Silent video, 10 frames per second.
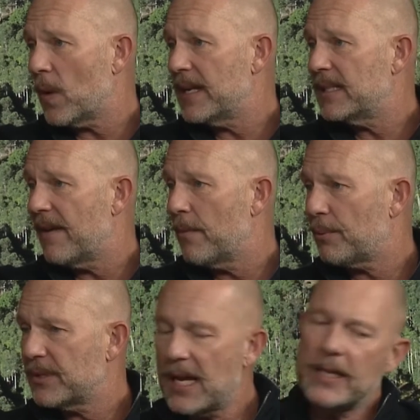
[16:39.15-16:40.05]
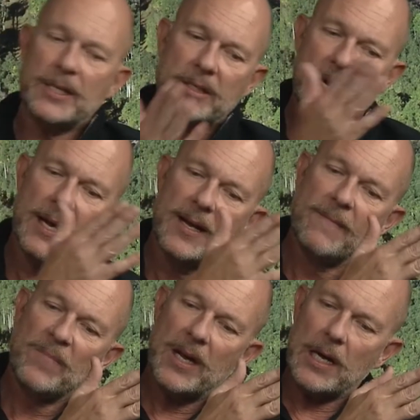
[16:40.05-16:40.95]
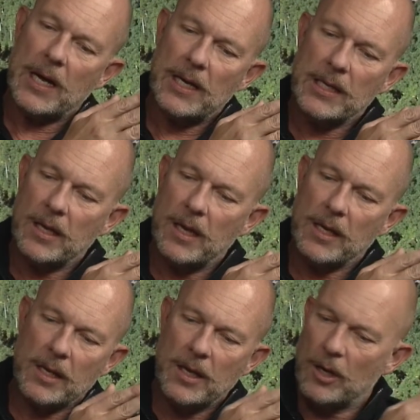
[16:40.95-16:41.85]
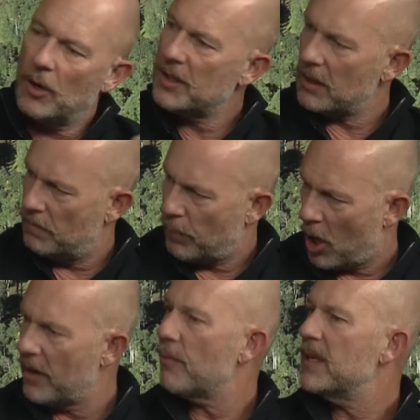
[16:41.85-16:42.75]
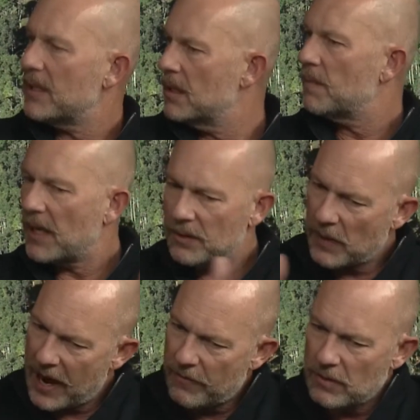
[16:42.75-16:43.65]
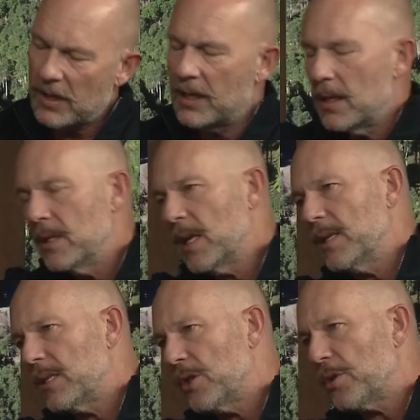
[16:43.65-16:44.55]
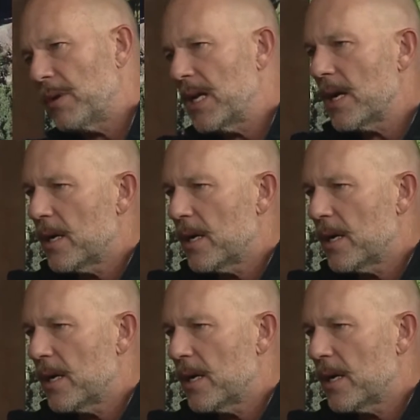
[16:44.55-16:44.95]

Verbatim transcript: 27%, and you say, uh, you know, it's it, part of the reason is because we haven't done this in 30 right.